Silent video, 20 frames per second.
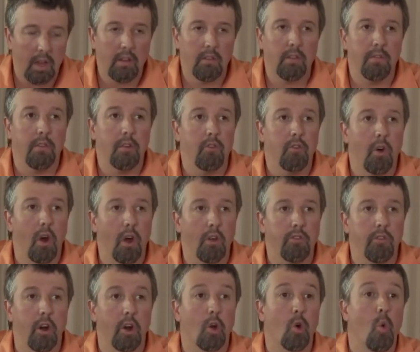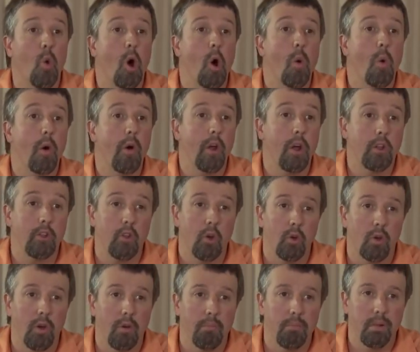deeds of the trust or quo
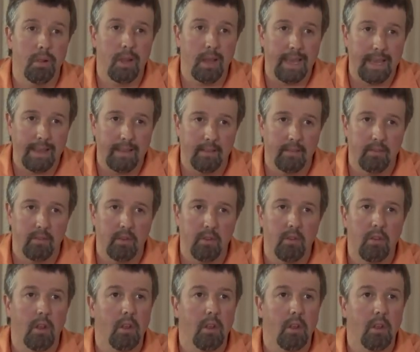warranto complaints,